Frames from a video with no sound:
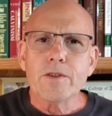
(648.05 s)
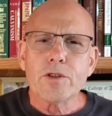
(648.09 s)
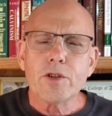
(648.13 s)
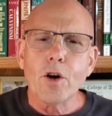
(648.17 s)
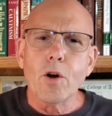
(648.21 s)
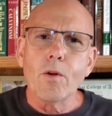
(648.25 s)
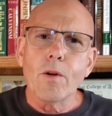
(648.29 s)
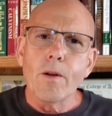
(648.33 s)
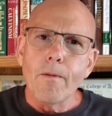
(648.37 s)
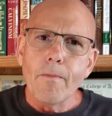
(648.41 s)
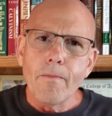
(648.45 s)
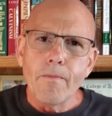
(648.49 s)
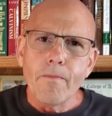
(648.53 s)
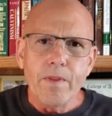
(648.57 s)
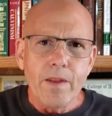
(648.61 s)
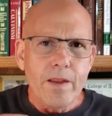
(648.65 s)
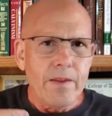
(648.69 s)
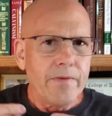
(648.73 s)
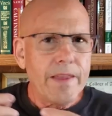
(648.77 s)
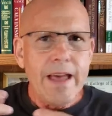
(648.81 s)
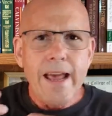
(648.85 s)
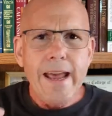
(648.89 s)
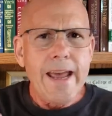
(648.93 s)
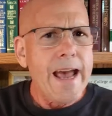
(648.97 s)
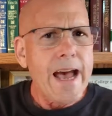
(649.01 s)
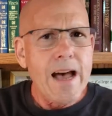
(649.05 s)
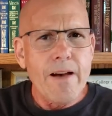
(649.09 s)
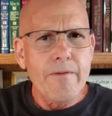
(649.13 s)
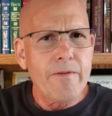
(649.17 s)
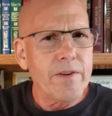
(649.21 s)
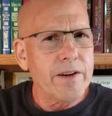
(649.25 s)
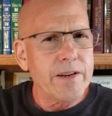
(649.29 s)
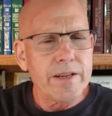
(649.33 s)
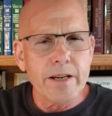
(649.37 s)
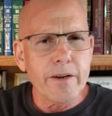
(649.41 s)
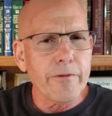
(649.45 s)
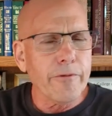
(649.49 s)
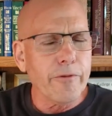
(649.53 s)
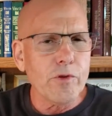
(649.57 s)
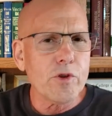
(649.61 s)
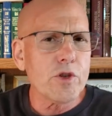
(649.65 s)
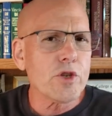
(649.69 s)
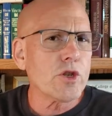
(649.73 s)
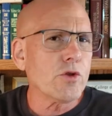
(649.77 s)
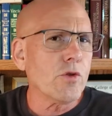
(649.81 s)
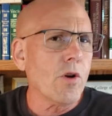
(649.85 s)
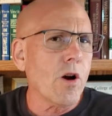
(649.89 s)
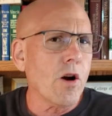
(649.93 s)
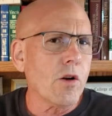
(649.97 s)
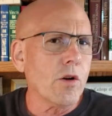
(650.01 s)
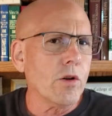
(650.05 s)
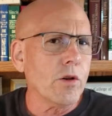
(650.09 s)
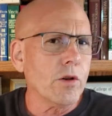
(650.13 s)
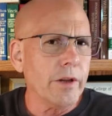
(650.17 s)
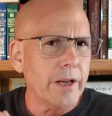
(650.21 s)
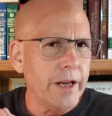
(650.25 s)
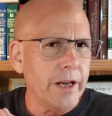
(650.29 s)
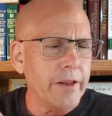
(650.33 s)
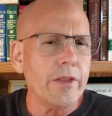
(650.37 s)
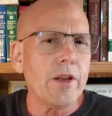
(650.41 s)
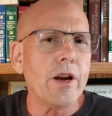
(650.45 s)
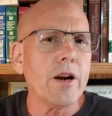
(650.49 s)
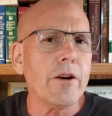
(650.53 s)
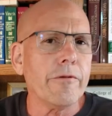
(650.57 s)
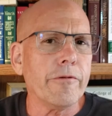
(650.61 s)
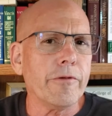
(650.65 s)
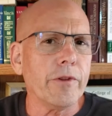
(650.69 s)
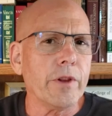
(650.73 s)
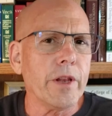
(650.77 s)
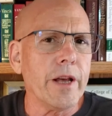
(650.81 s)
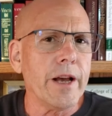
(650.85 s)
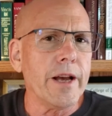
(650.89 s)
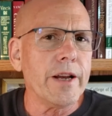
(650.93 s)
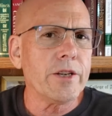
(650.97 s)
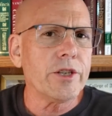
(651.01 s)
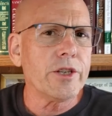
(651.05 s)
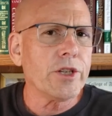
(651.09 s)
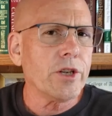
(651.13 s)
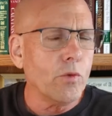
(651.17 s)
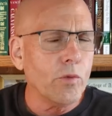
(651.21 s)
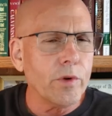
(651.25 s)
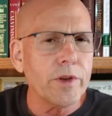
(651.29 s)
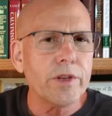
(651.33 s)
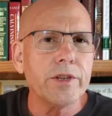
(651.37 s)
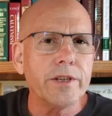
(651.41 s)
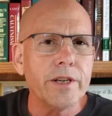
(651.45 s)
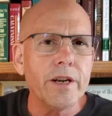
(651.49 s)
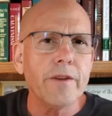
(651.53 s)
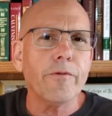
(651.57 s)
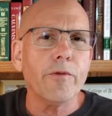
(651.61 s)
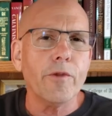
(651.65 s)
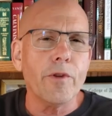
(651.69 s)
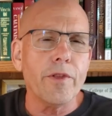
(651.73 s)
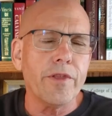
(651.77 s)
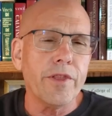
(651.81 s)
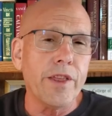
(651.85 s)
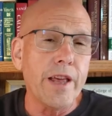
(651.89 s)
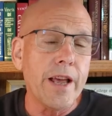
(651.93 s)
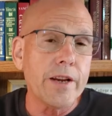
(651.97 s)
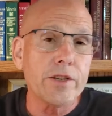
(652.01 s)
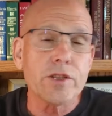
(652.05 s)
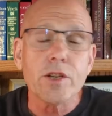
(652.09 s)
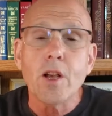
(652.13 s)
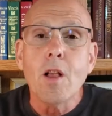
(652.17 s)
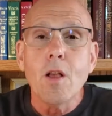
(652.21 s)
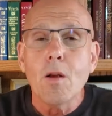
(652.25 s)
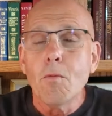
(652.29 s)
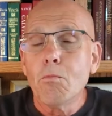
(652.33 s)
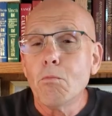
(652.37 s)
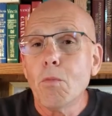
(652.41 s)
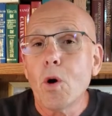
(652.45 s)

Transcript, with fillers: So they have a different struggle in their flesh with different things.